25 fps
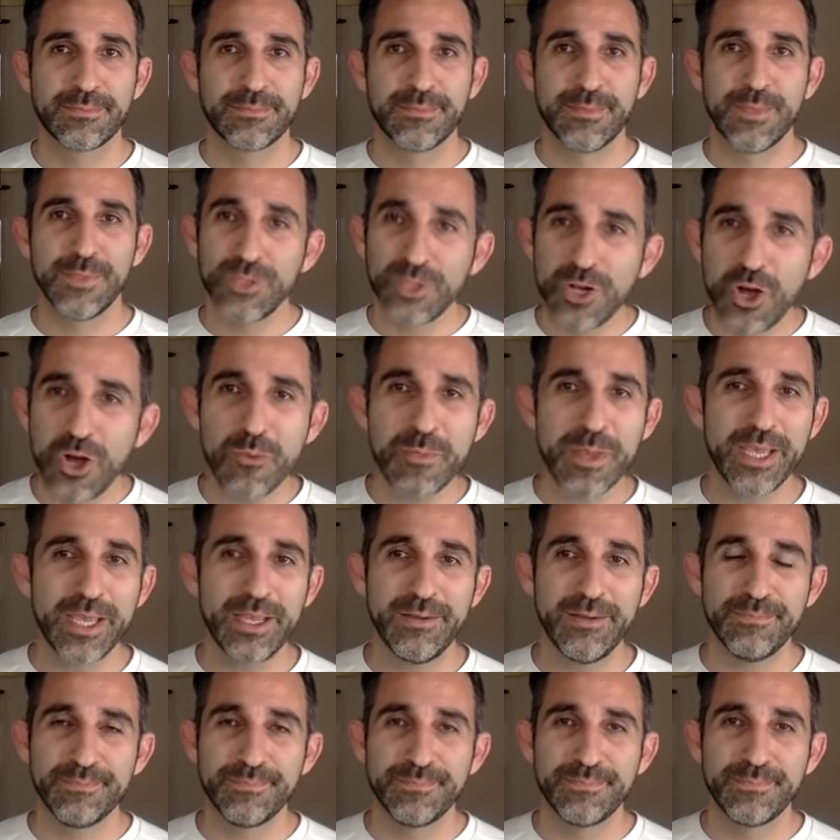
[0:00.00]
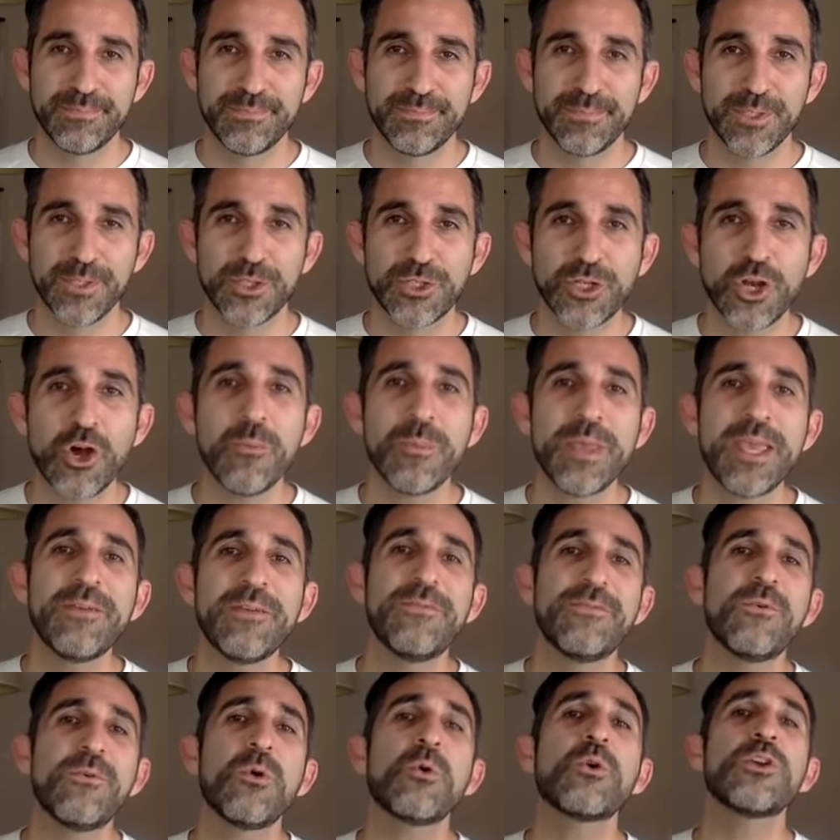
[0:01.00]
Show me. Show me
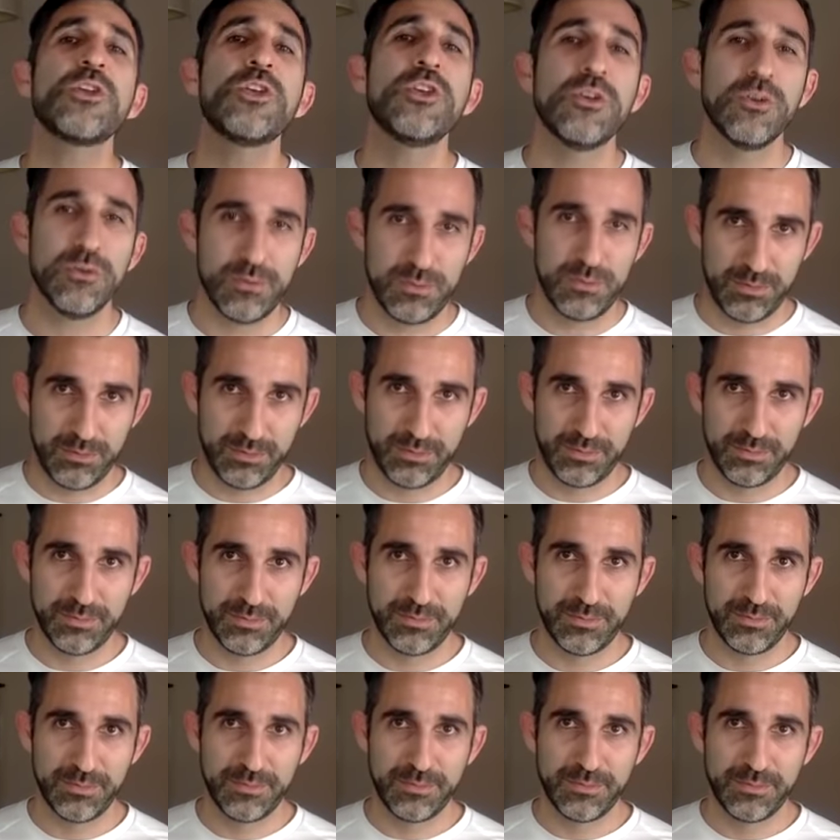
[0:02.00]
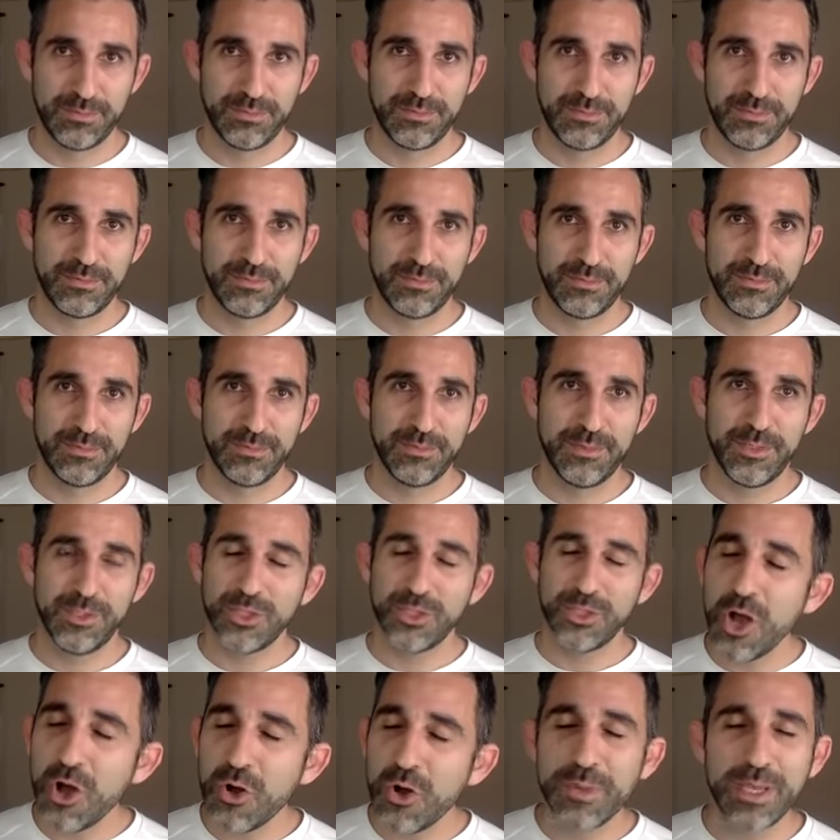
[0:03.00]
for you.
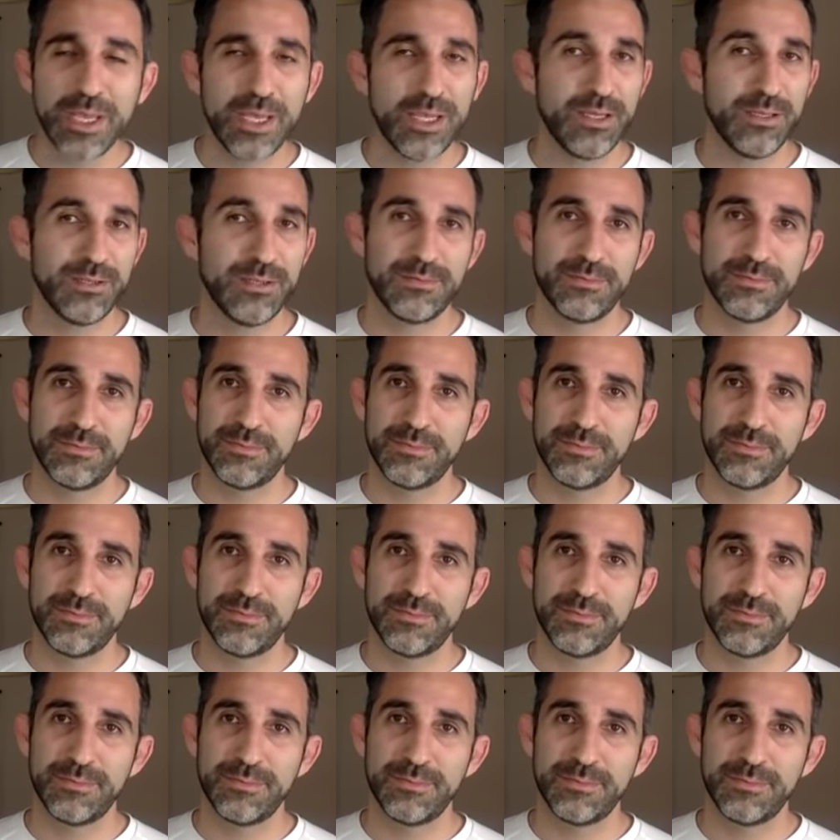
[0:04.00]
Show me.